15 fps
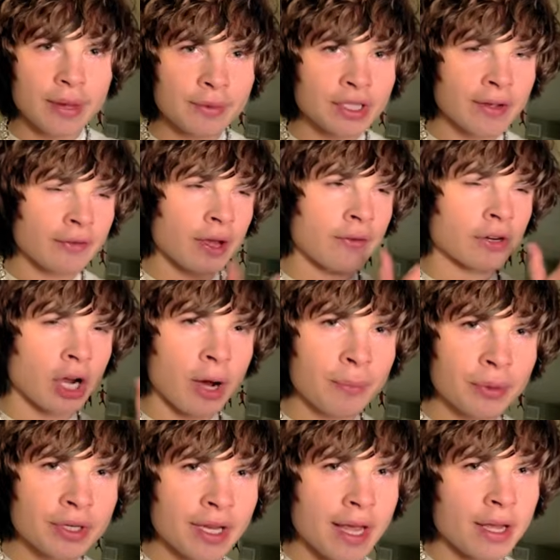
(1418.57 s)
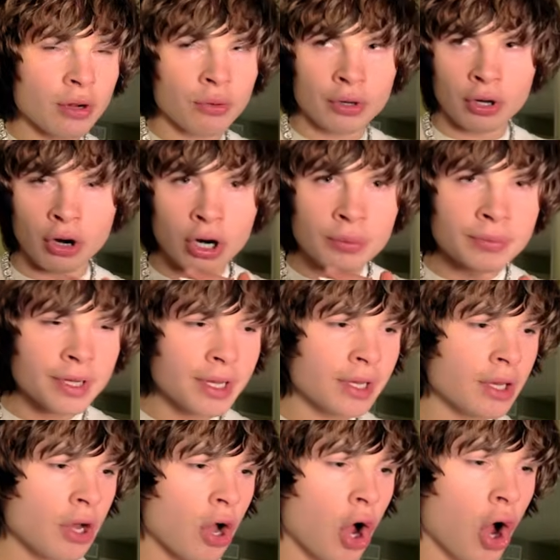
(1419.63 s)
that means if you have an upper day or an arm day,
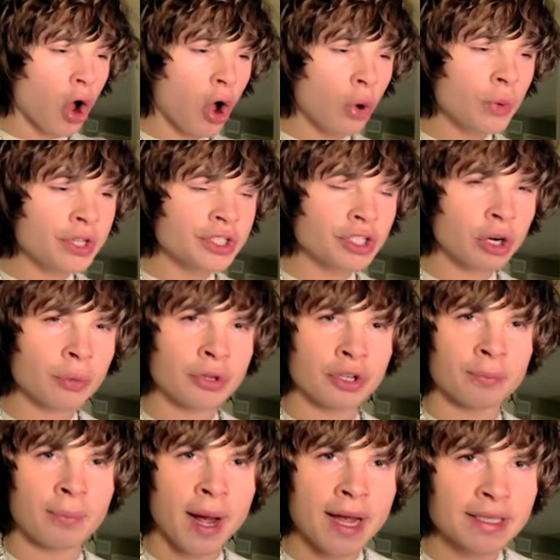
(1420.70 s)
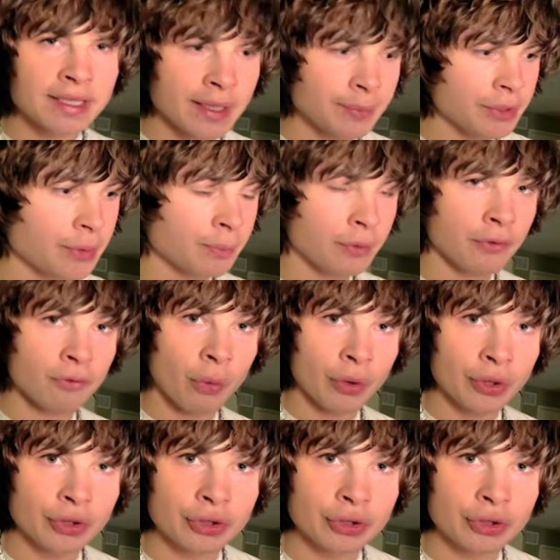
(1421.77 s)
always start with your biceps before your